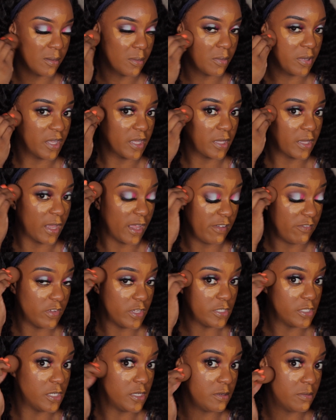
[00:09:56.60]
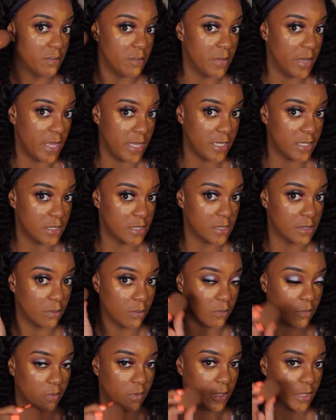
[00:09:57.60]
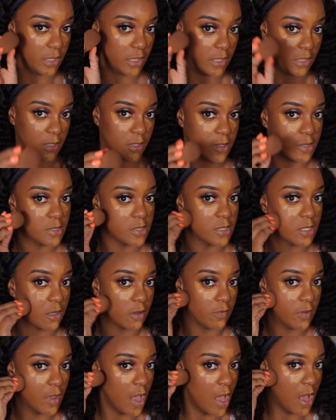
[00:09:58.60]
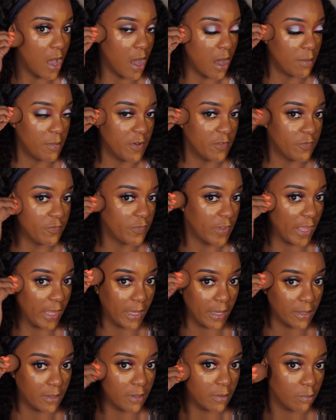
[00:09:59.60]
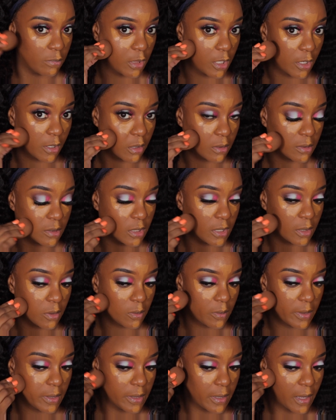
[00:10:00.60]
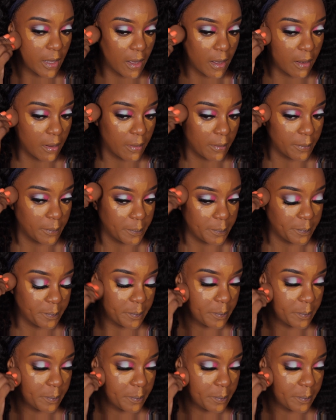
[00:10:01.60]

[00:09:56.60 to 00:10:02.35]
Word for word: But KVD makes some really good stuff. I'm a fan of their liquid um,